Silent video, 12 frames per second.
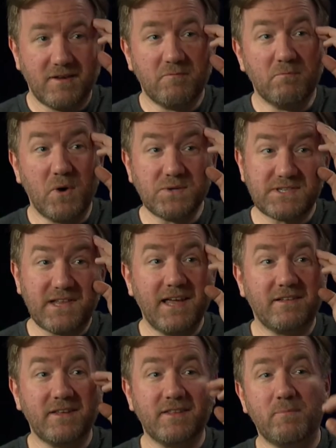most
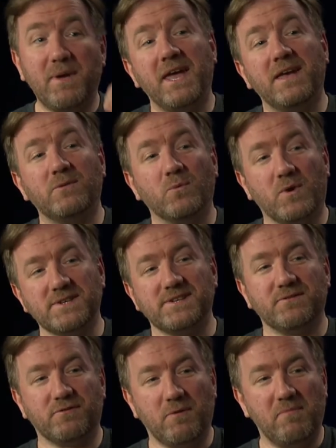likely the pain
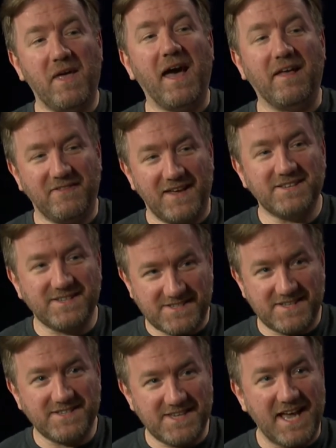wasn't from that. That
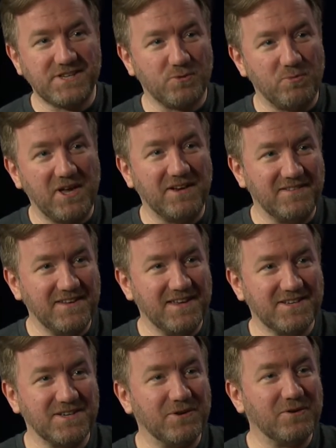just exacerbated the
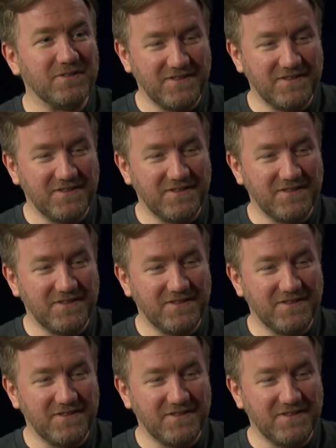issue.